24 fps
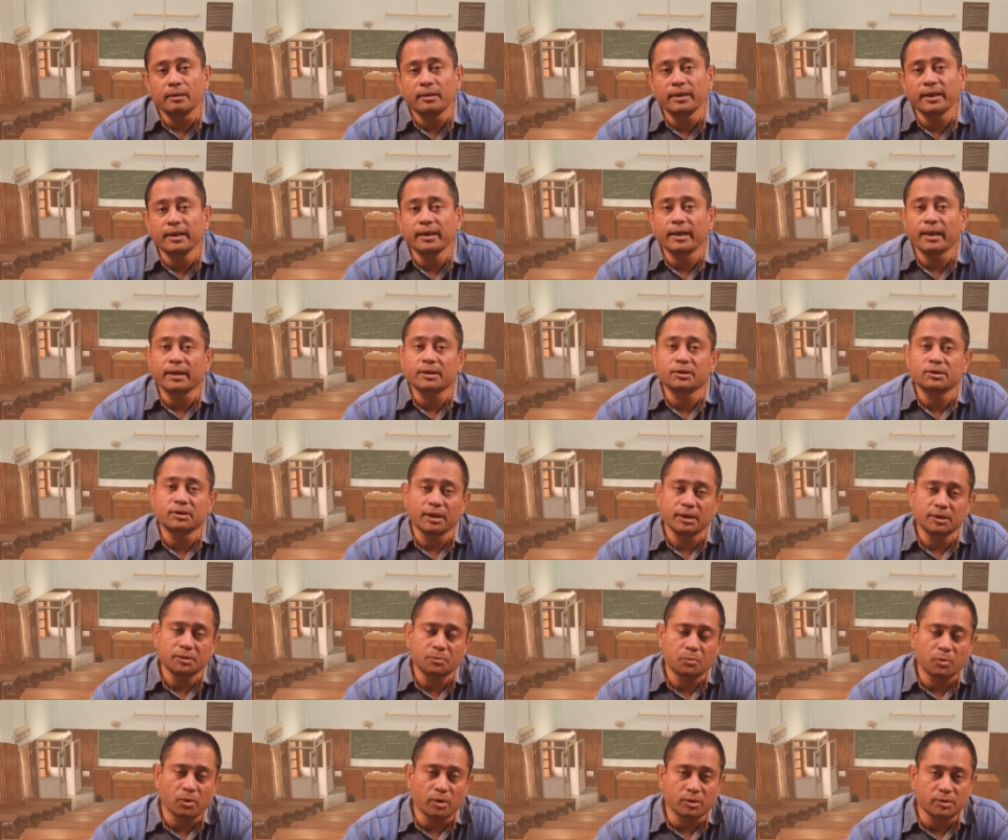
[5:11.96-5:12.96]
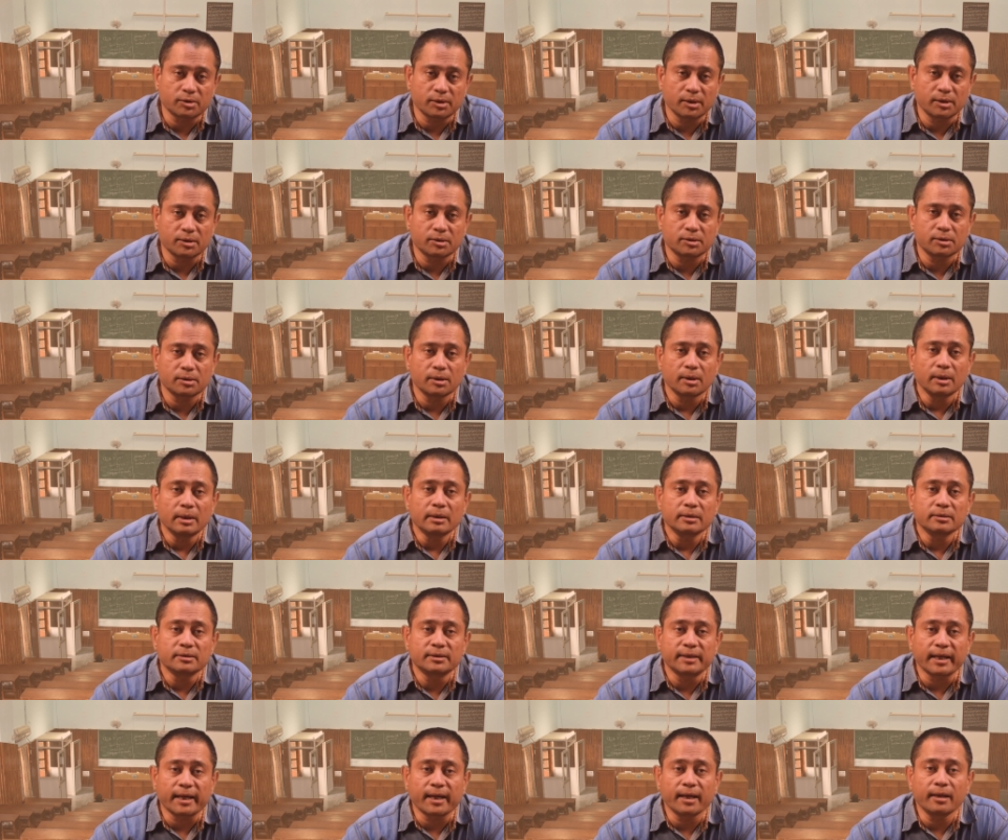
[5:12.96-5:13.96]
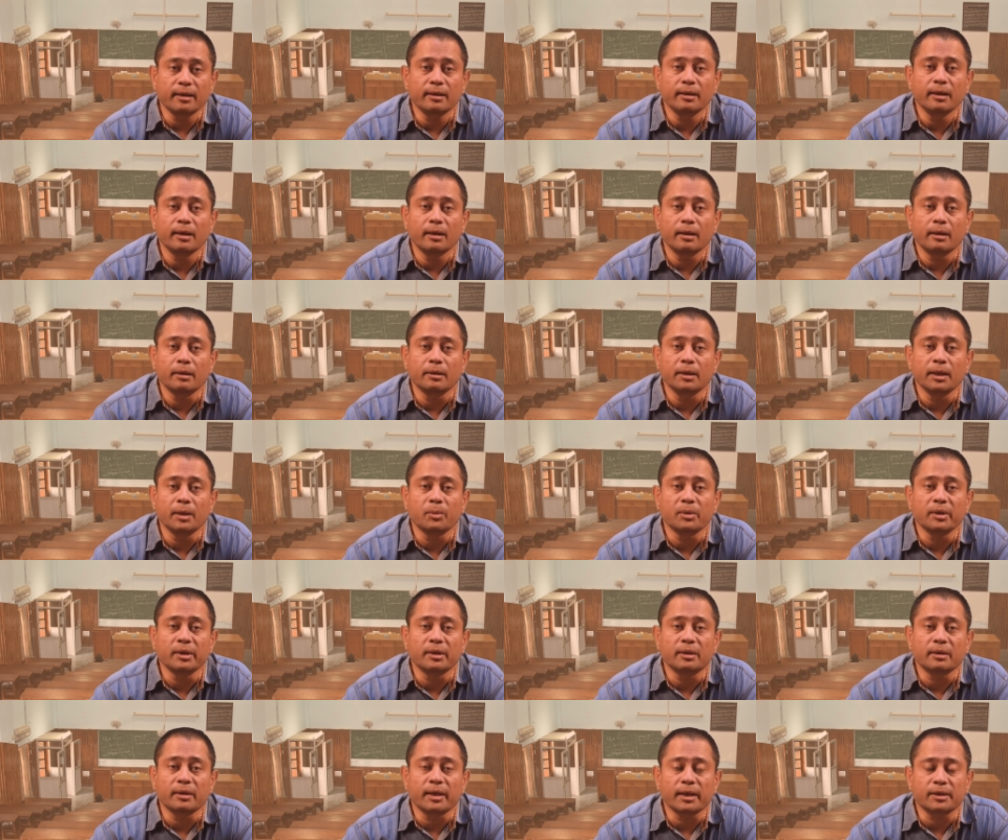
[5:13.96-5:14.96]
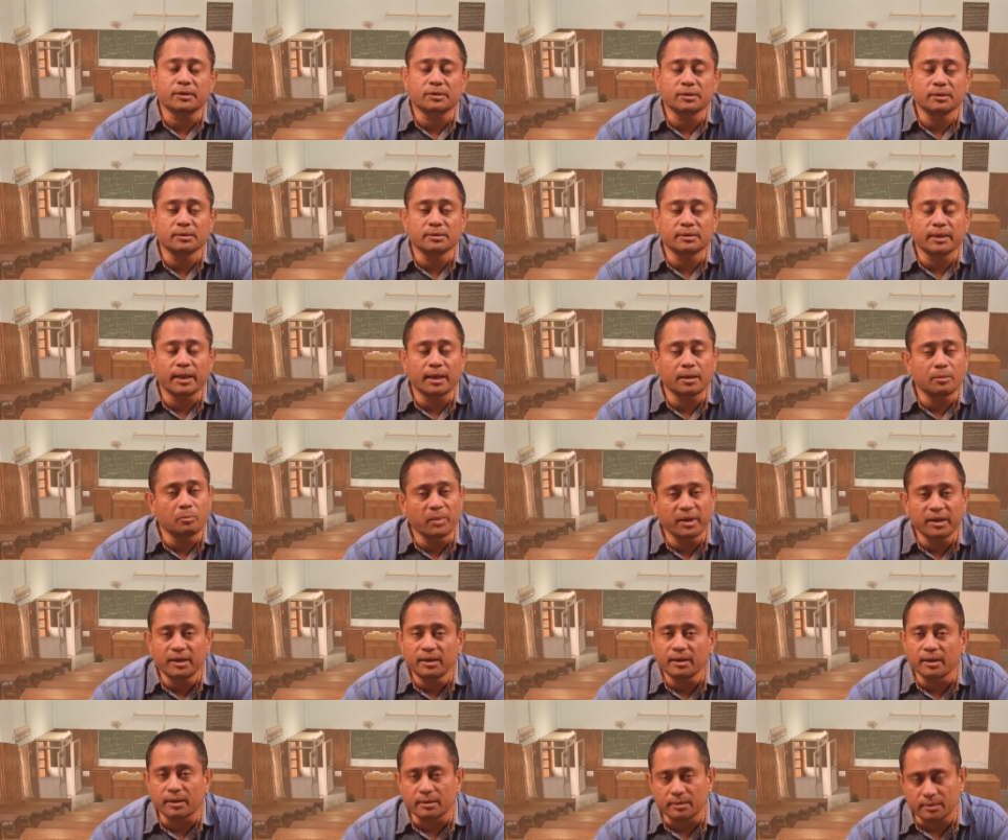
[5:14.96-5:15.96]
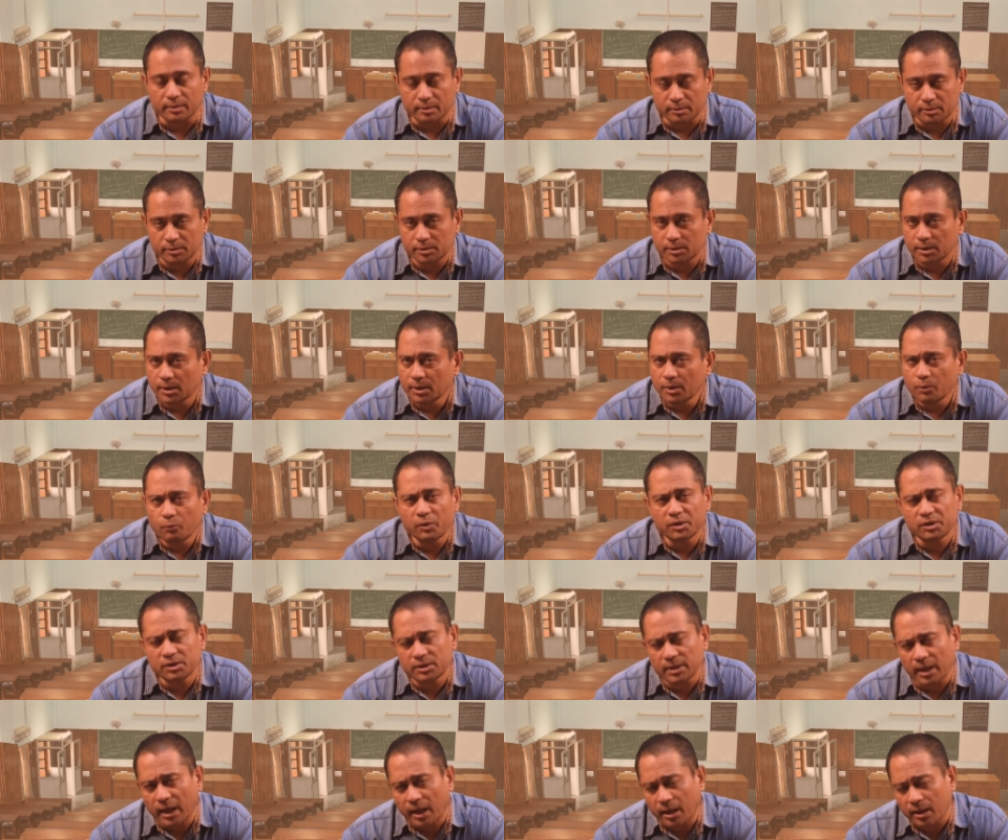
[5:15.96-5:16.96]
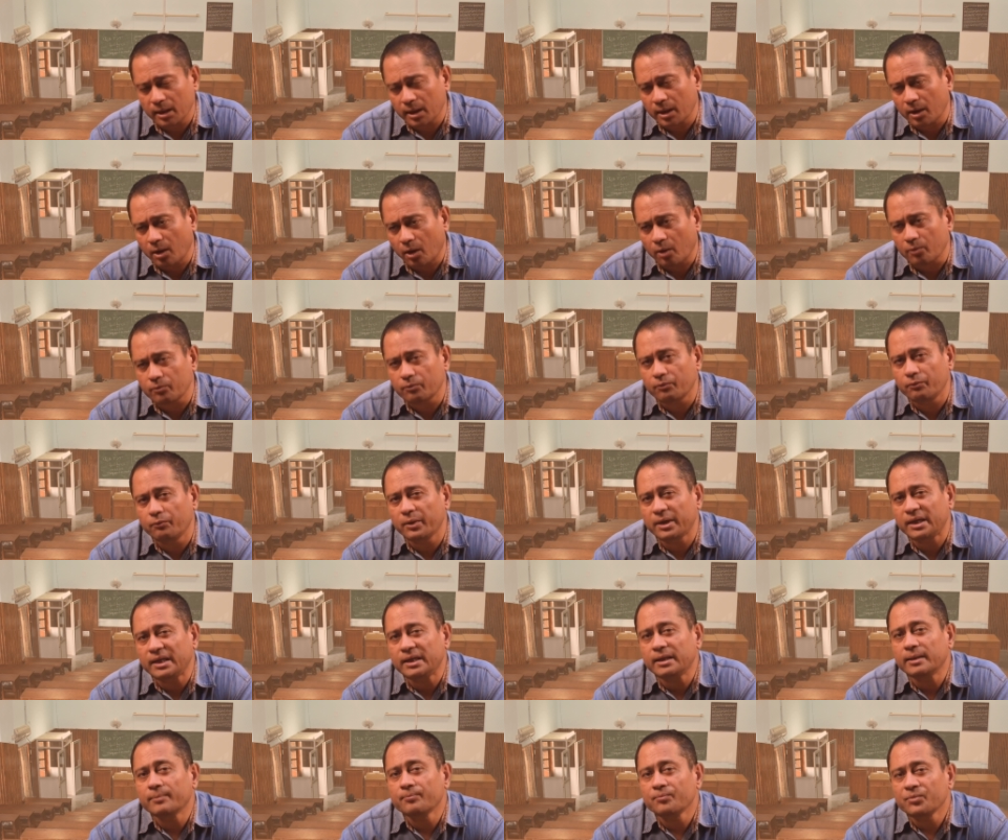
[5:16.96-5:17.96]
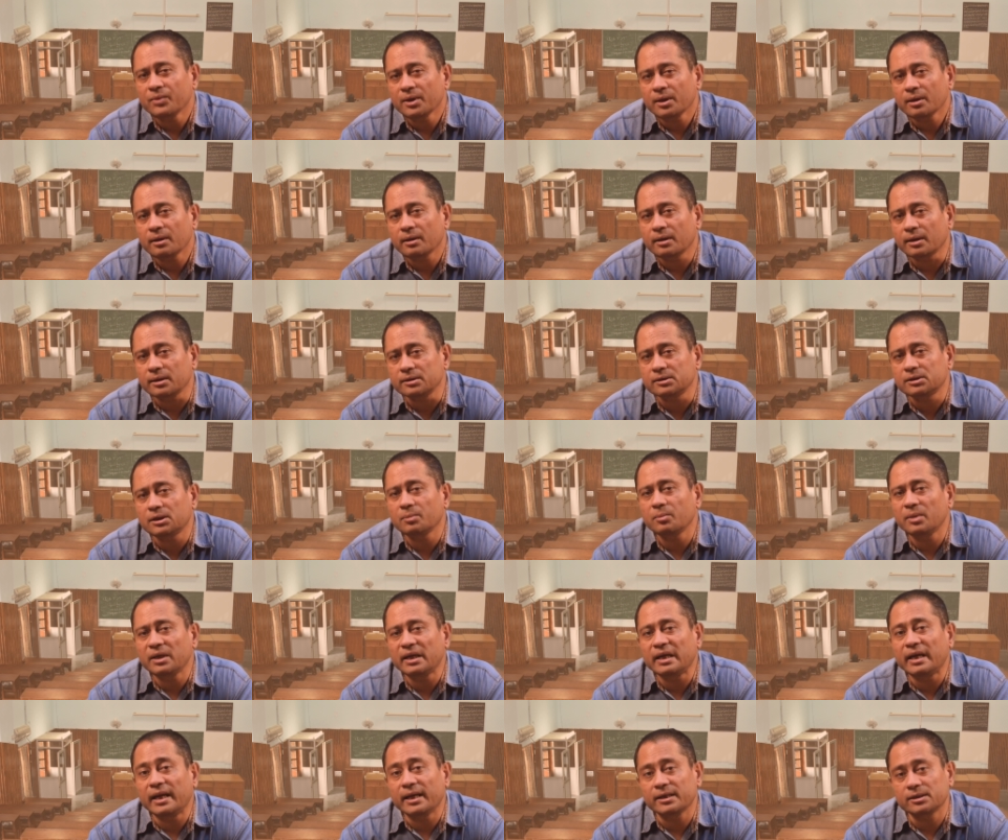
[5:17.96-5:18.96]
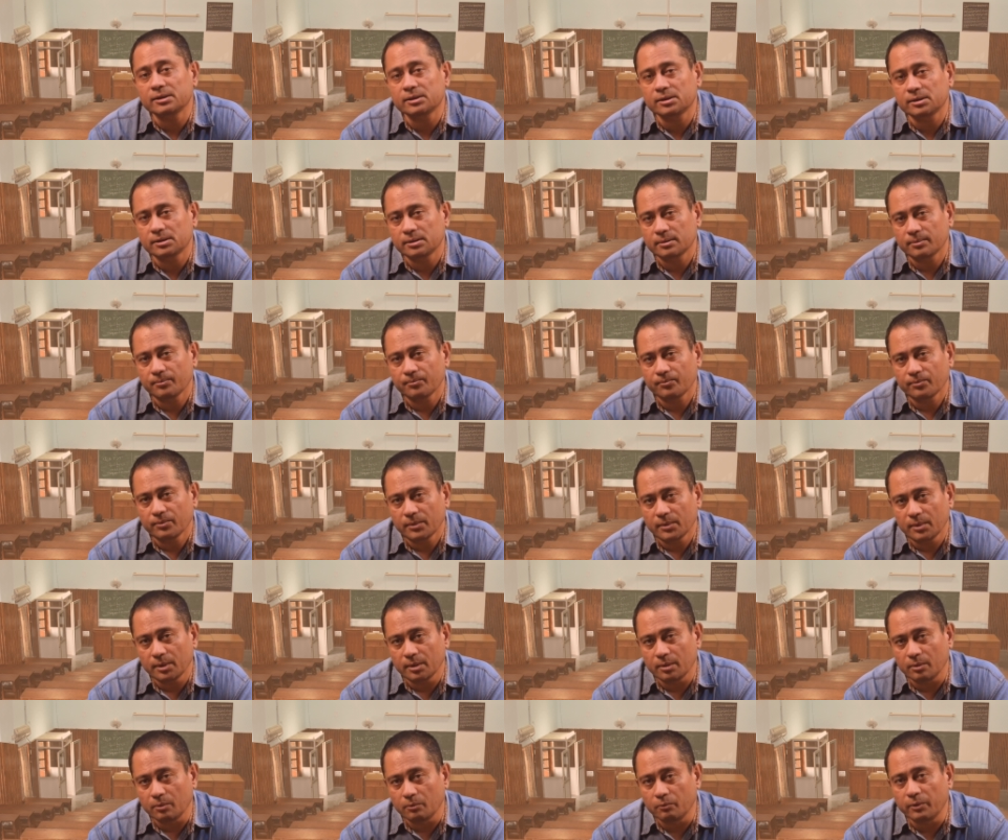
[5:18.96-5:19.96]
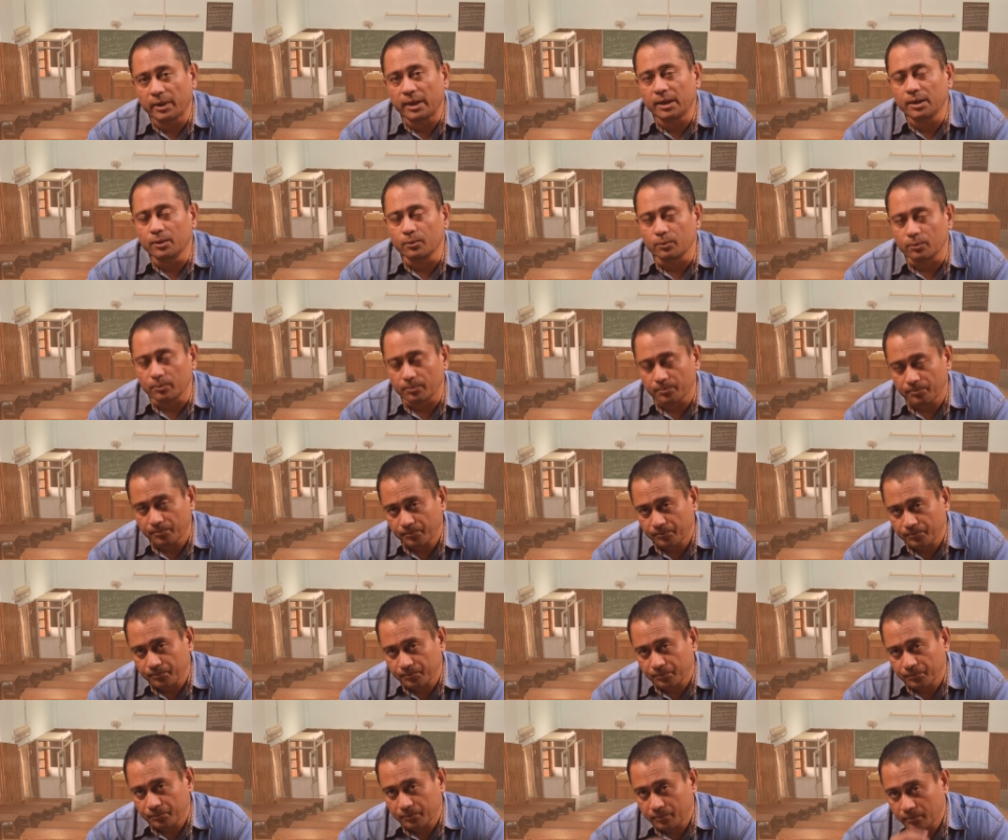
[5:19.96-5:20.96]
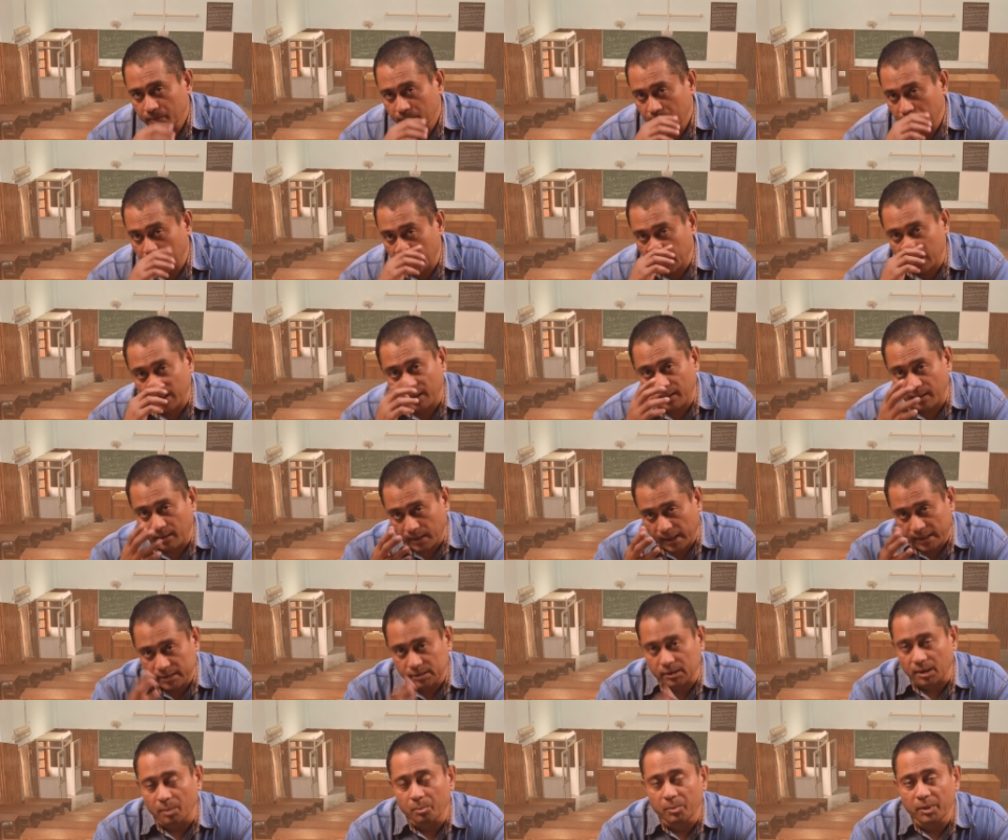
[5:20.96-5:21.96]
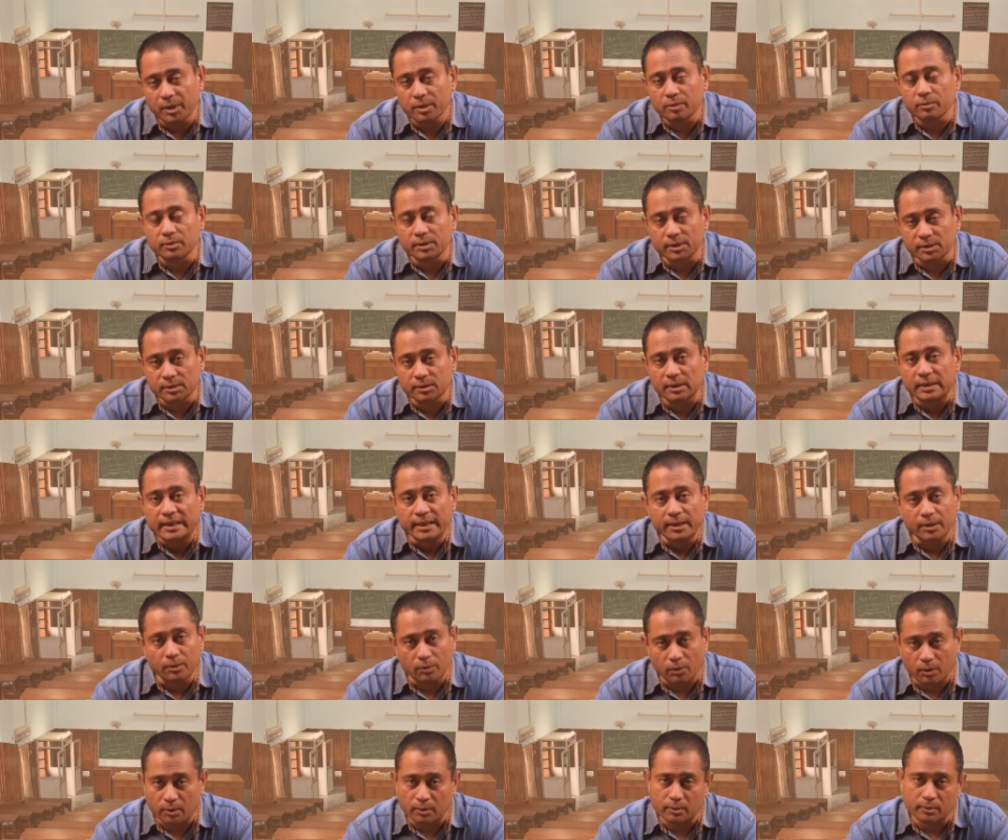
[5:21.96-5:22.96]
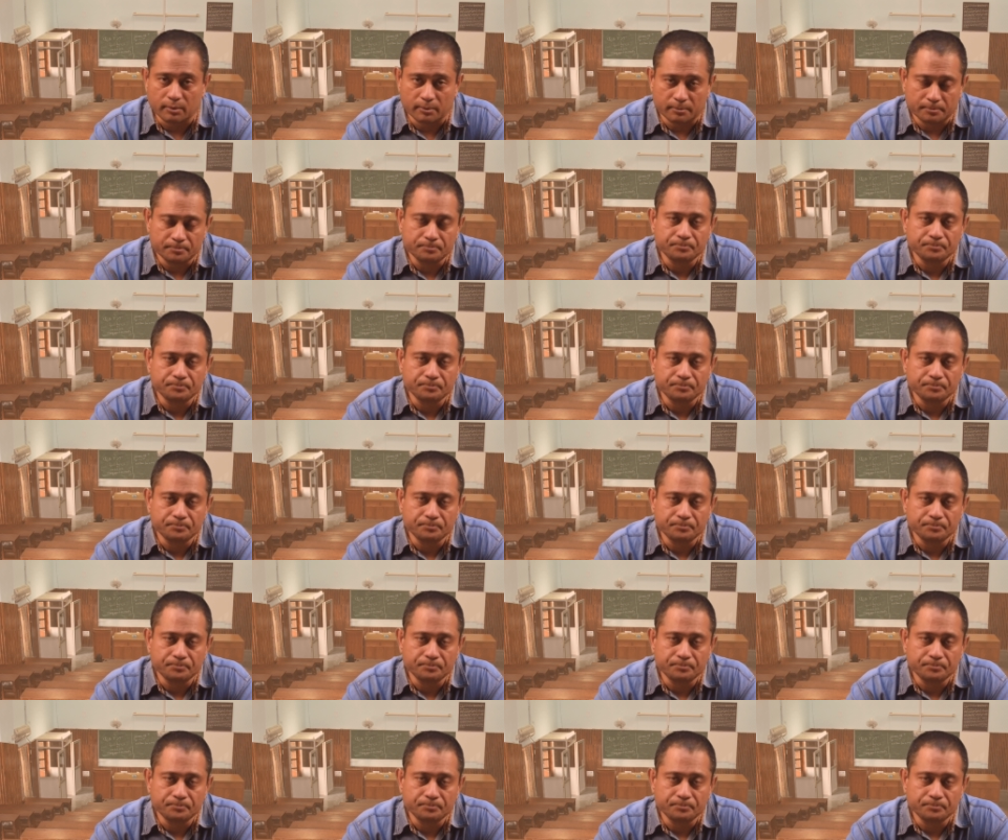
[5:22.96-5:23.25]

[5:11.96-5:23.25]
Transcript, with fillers: ring exchange process, second neighbor interactions and many others which are of very considerably less value uh, as compared to this leading order.